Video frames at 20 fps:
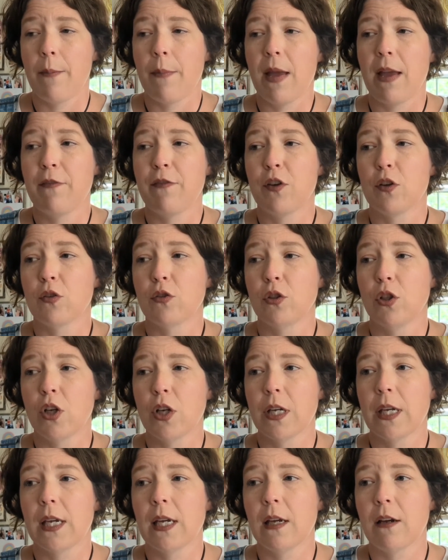If you're
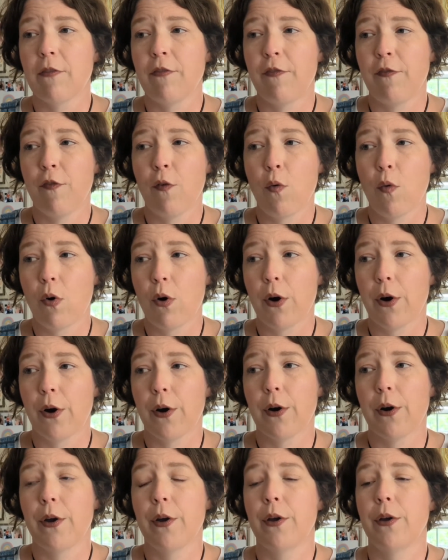looking
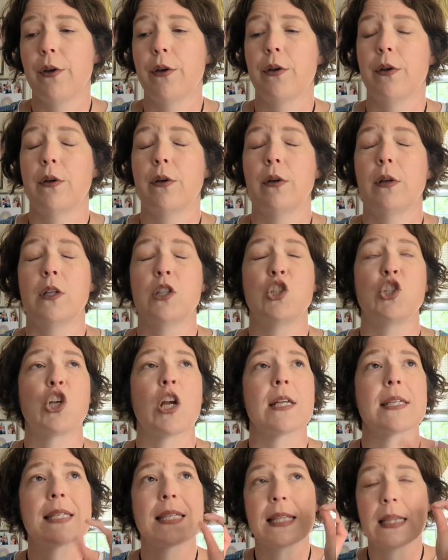for
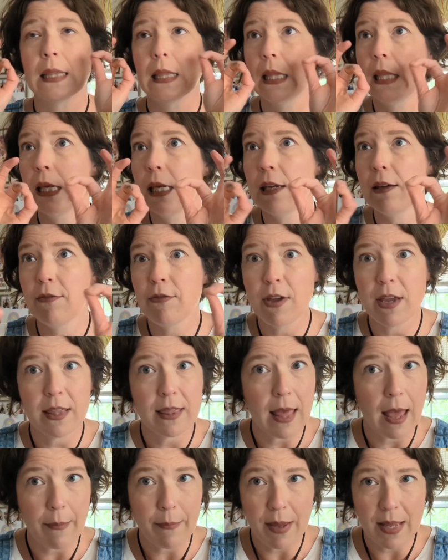just leaving
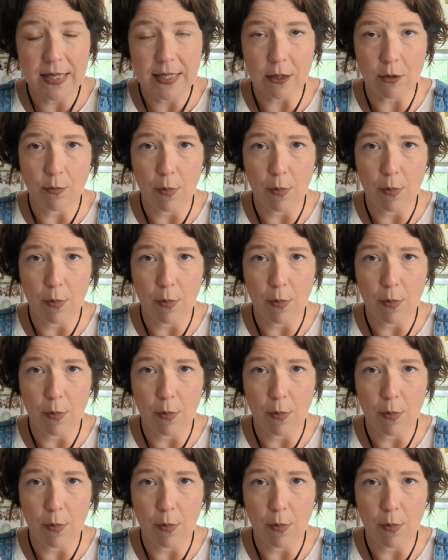that pencil